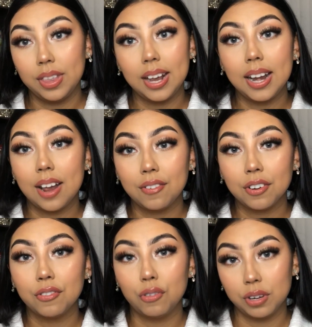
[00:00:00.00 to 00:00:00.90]
they never
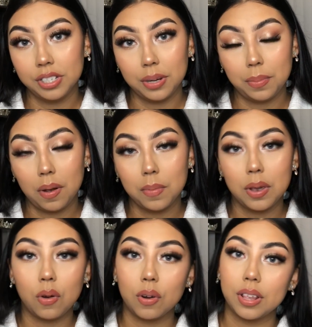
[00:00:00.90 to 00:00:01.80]
forced it upon me,
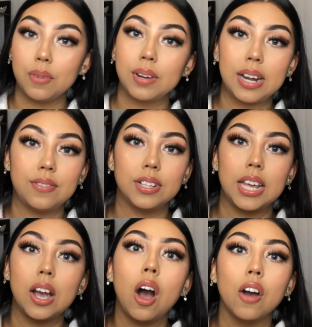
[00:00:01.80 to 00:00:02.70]
or they were never
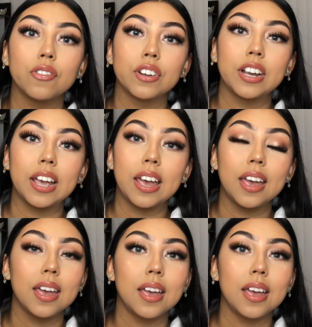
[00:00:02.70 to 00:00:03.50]
like offering it,